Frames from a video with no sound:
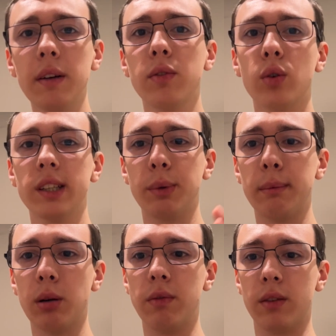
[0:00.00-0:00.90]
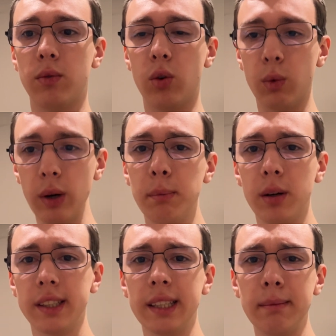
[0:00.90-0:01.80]
of course, what's perfect for one
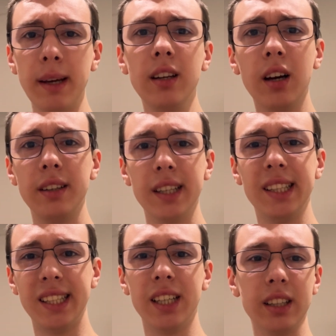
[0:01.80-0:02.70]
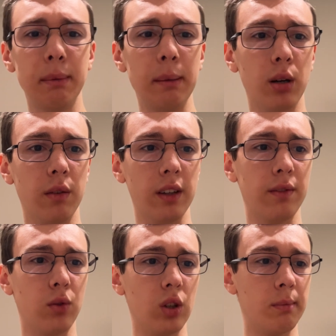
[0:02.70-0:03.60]
person may not necessarily be
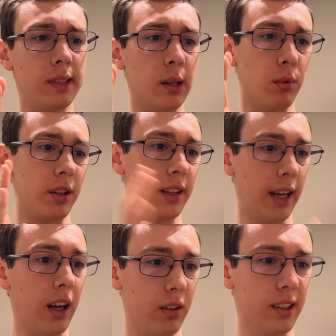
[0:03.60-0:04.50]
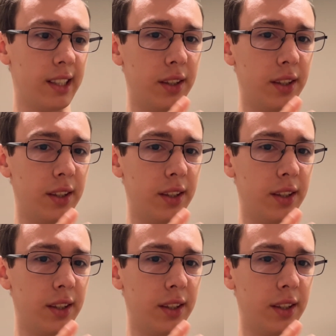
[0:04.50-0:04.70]
perfect for someone else,